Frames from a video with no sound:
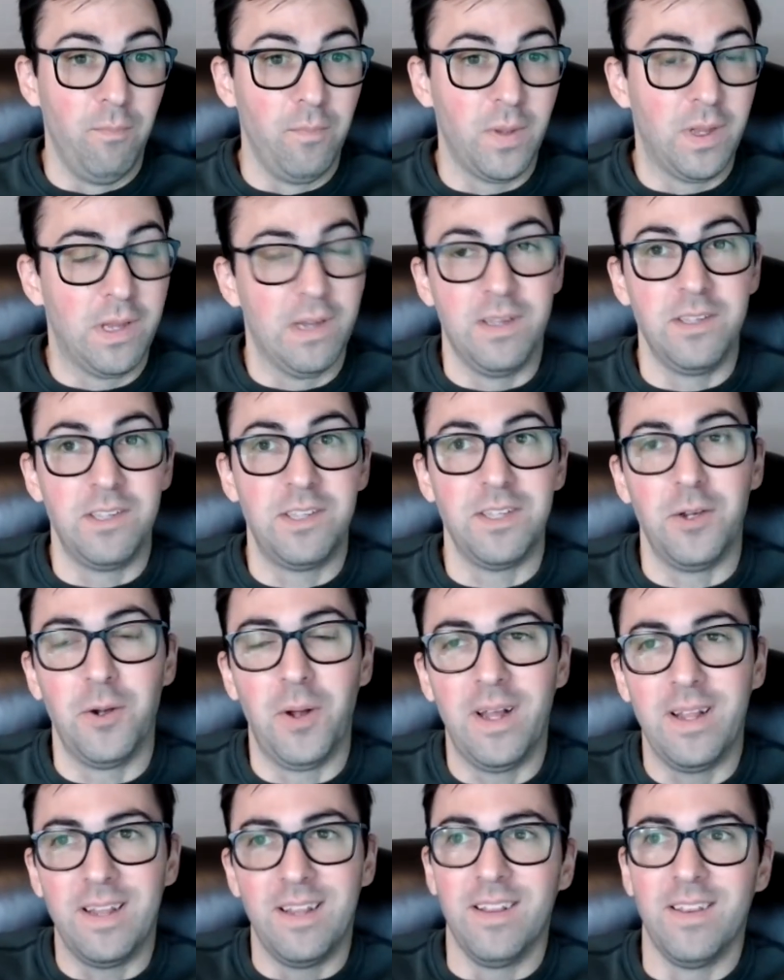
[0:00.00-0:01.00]
Because,
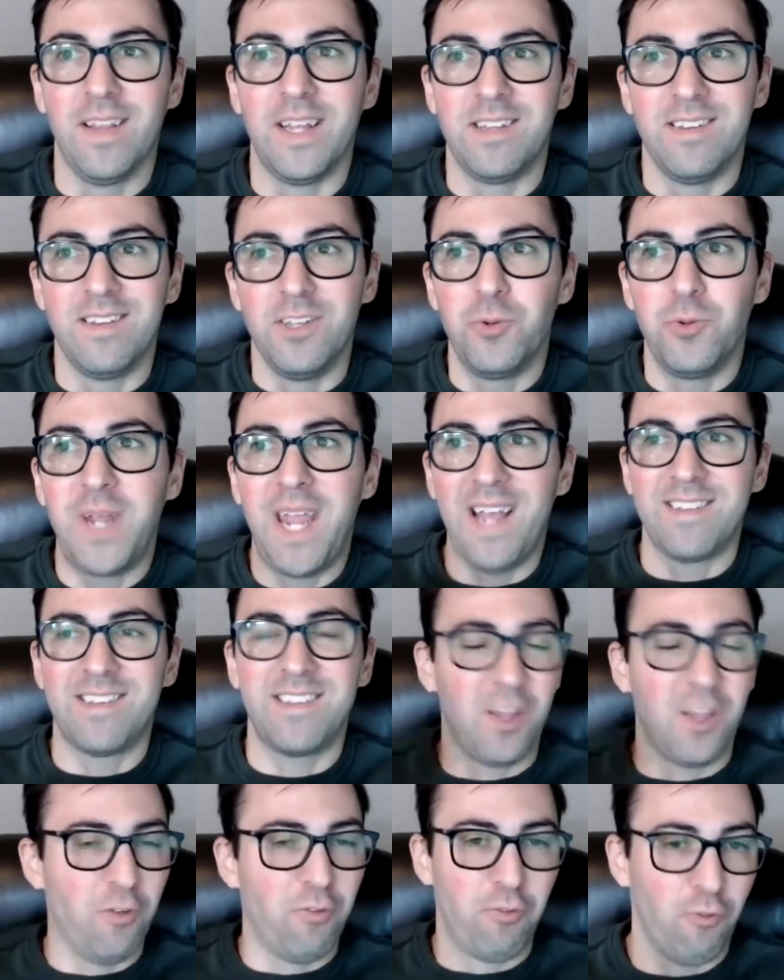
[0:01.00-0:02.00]
you can't
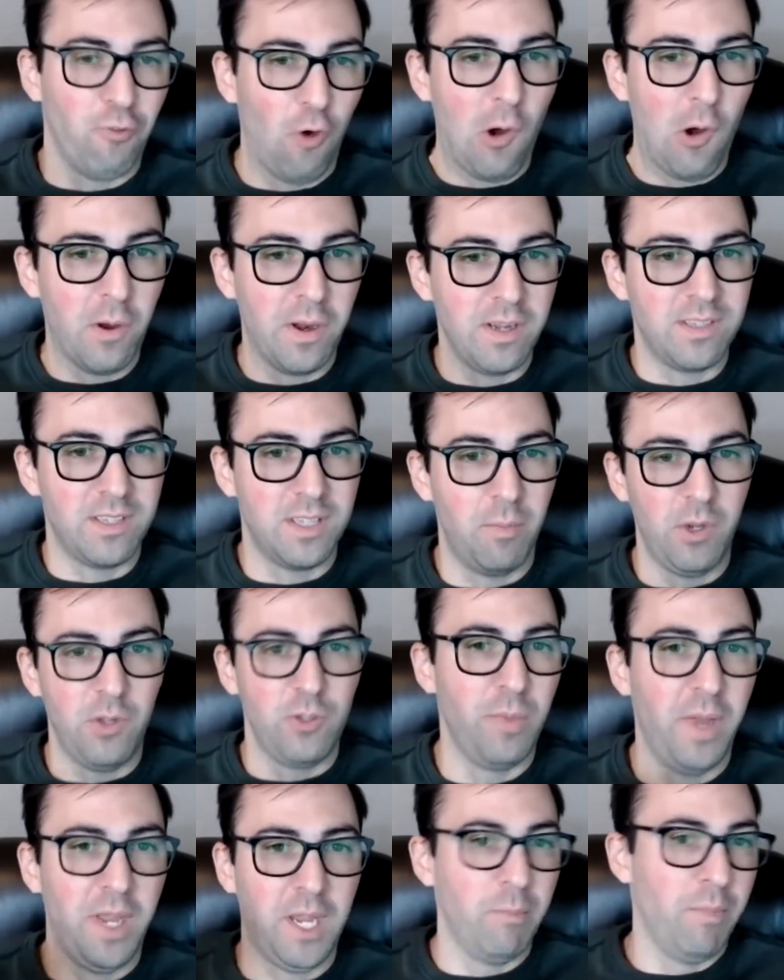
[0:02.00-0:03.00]
sell a Ferrari to somebody who's
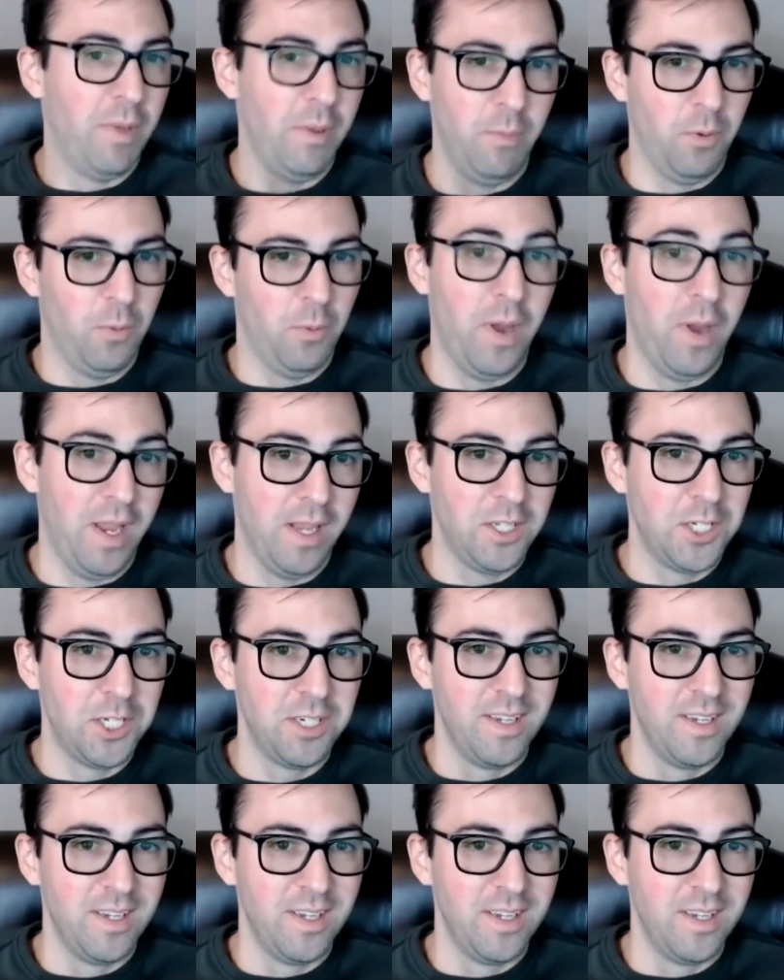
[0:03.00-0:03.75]
making minimum wage.